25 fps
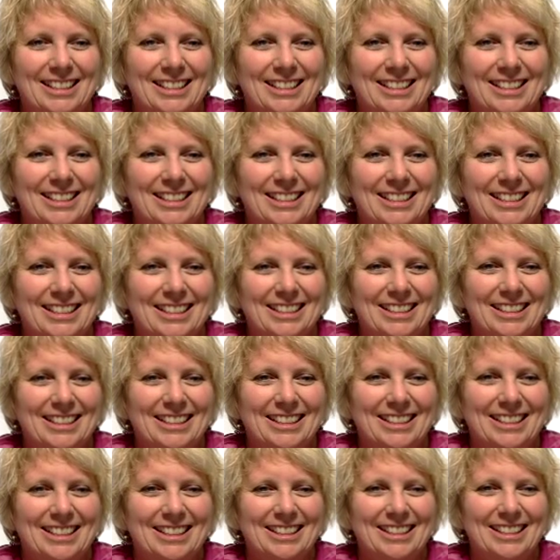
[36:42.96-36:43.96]

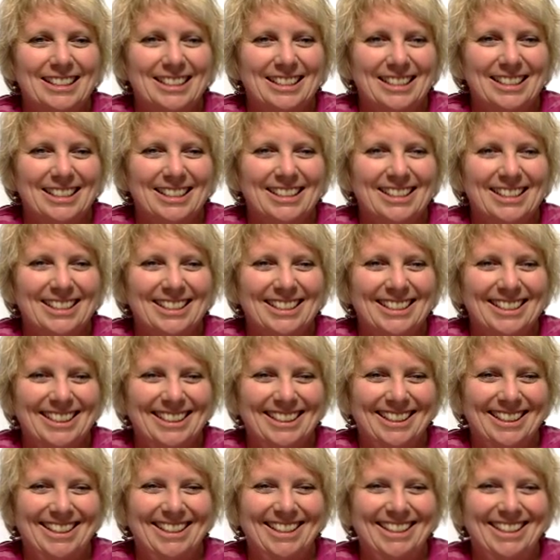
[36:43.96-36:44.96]

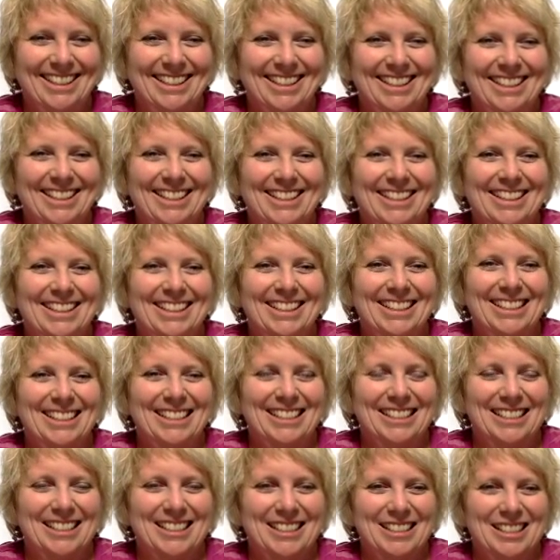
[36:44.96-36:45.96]

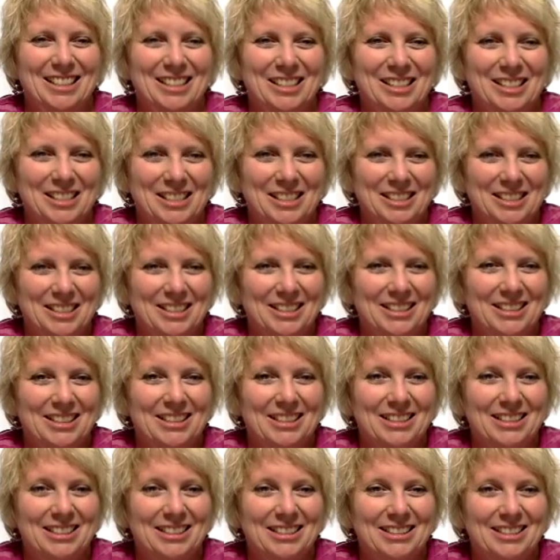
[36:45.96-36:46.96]

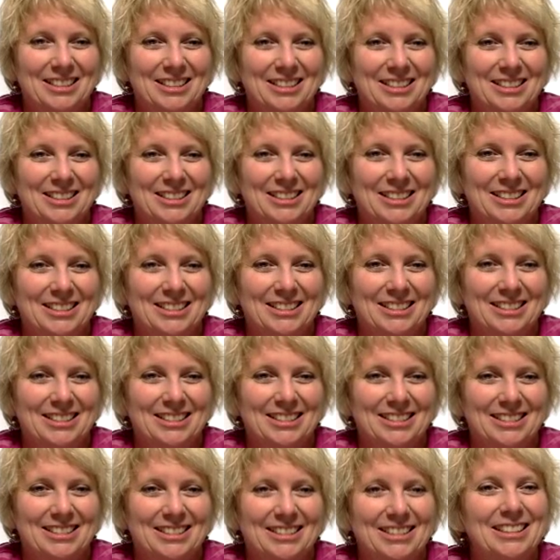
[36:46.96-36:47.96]

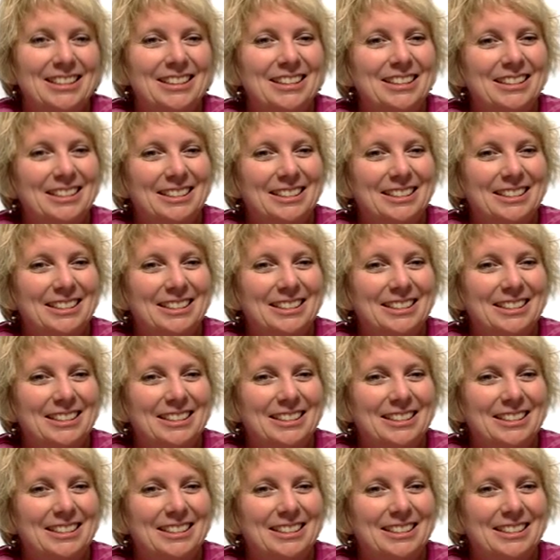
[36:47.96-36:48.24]
(not speaking)